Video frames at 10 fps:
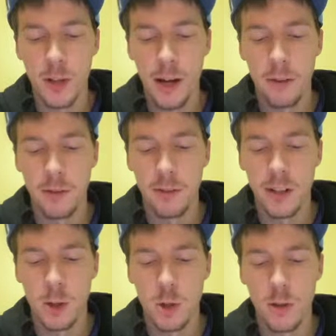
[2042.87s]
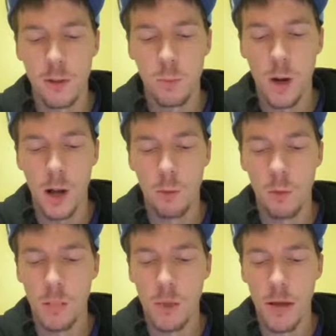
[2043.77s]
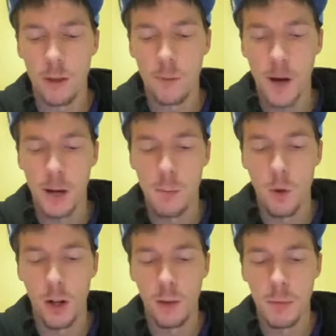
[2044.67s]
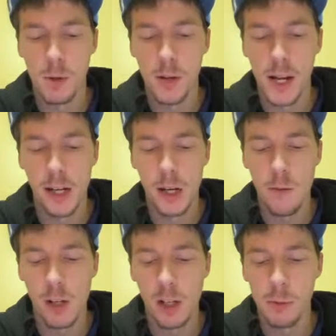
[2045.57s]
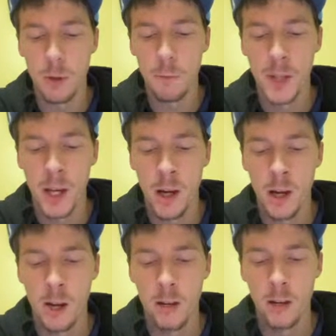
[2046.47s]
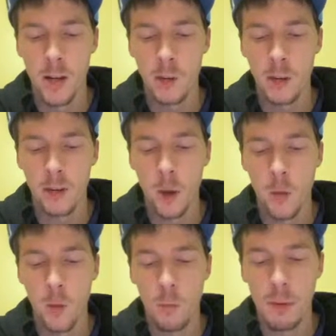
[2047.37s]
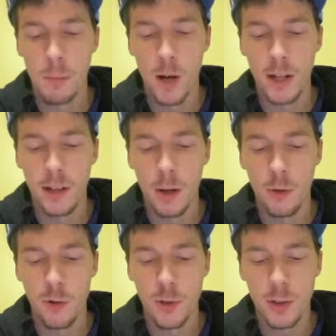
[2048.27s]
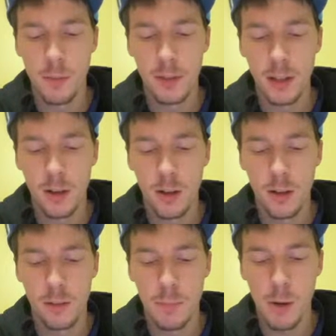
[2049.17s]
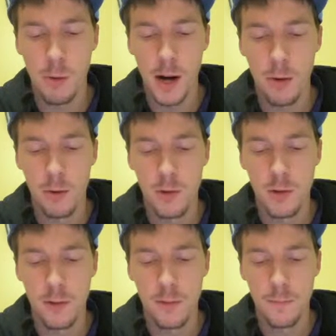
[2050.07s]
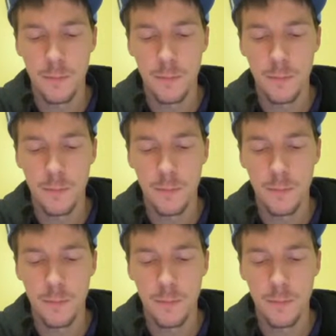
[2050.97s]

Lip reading: Hazardous conditions will impact Friday morning commute and evening commute. The heavy snow may bring down tree limbs and cause power outages.